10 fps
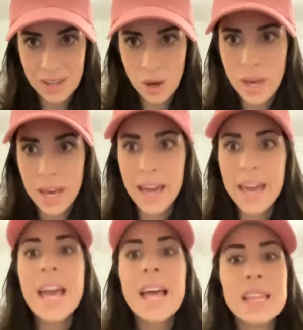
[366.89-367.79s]

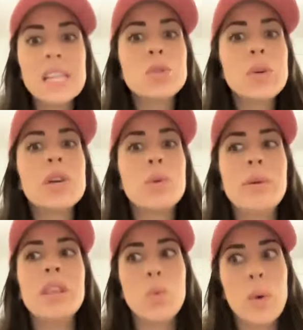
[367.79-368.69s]
Okay, this week would
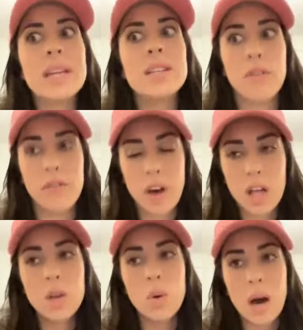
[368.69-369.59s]
be the week to
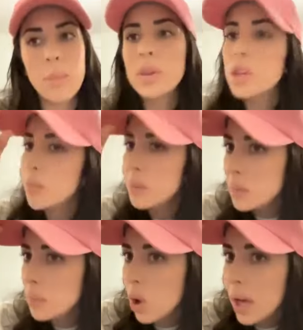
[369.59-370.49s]
follow up with your
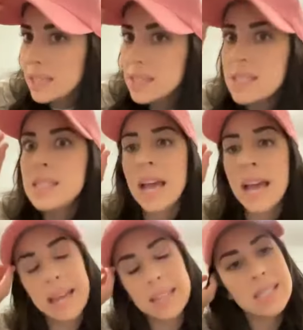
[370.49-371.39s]
people and
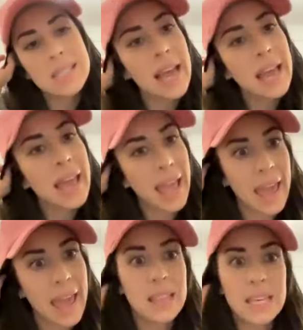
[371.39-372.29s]
say,
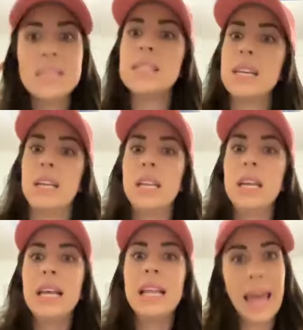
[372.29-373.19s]
hey, listen,
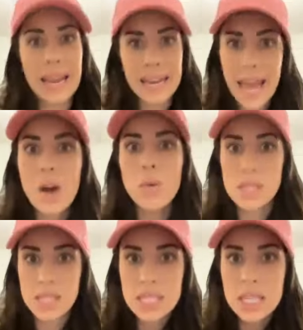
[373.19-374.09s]
like now
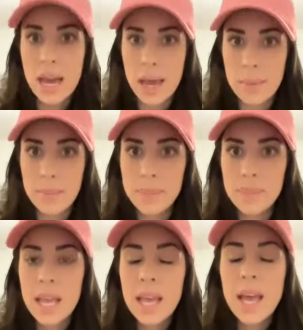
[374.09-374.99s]
is the time.
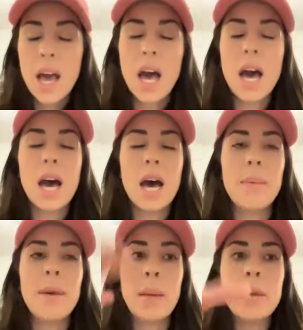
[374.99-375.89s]

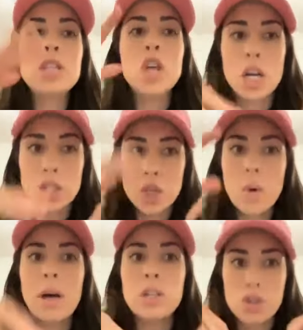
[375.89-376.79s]
And I'm going to talk to you
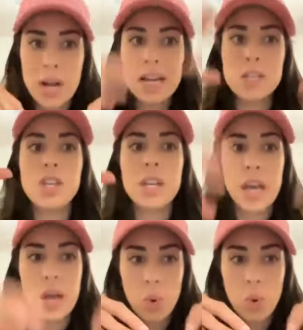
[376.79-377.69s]
about strategy
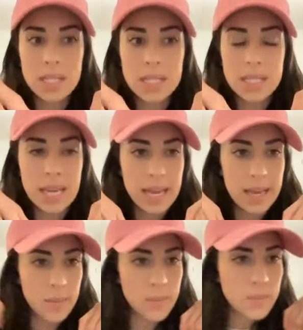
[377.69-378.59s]
and what to
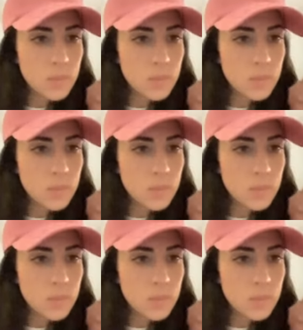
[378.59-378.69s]
say.